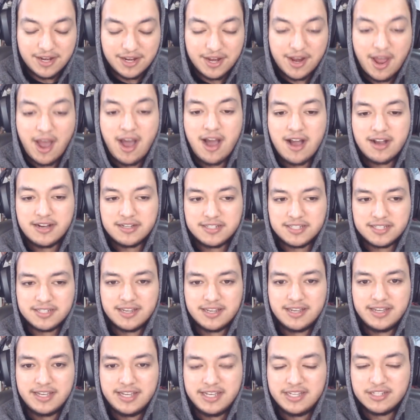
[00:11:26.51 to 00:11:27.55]
Nox
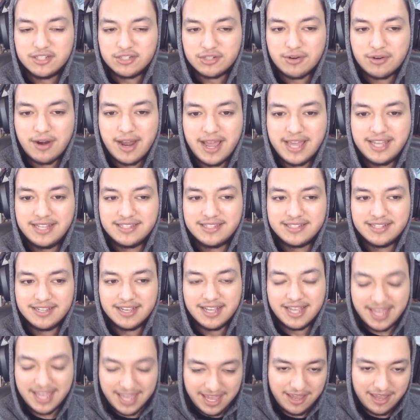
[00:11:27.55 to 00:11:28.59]
is trying to
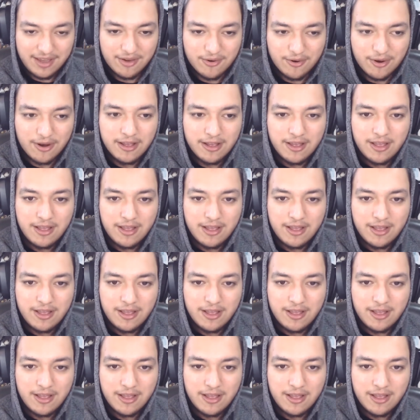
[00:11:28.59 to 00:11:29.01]
kill